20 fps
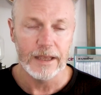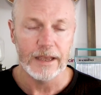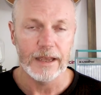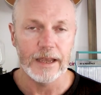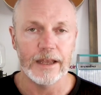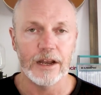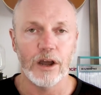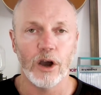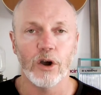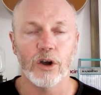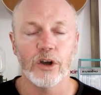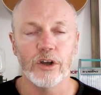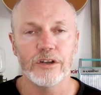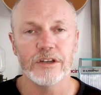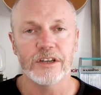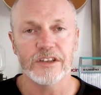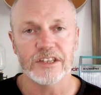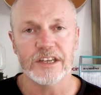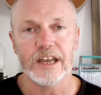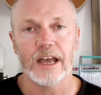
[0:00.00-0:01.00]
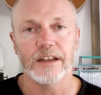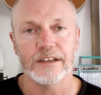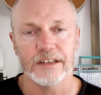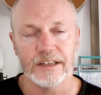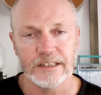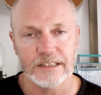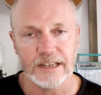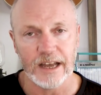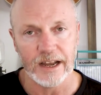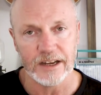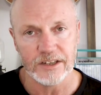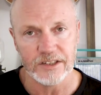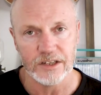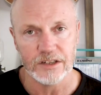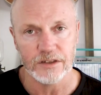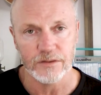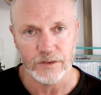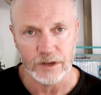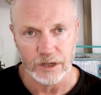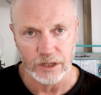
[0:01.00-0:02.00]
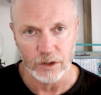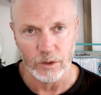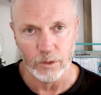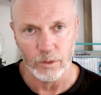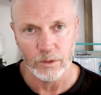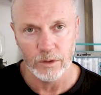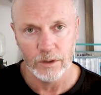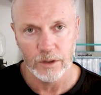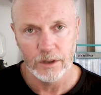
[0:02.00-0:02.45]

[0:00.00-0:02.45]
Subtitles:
in our Understanding Taxes video,